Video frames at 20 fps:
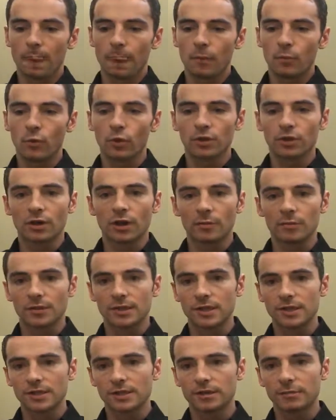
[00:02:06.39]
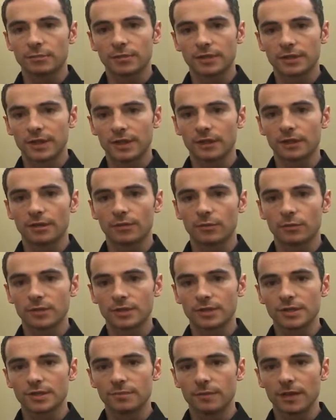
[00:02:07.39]
One competition in particular
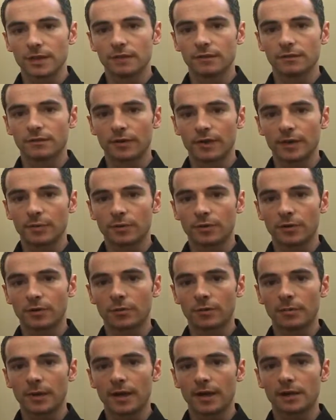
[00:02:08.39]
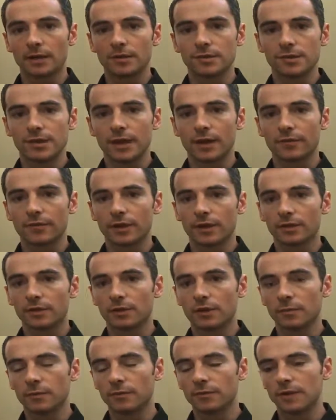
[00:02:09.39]
which has been very problematic is the African
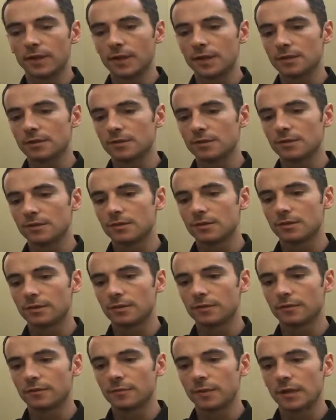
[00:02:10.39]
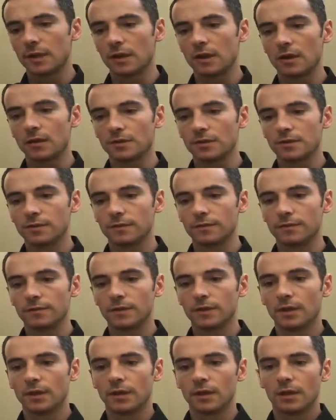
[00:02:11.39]
Cup of Nations, and there have been lots of
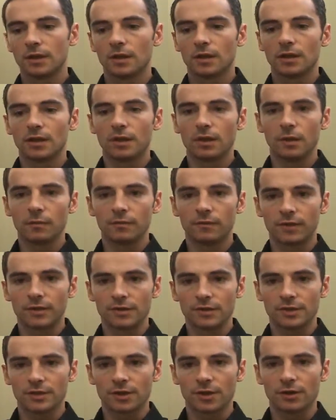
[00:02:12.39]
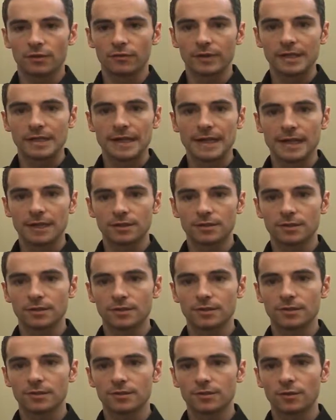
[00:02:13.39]
club versus country
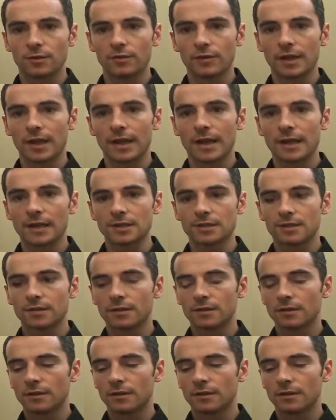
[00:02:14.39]
tensions over the last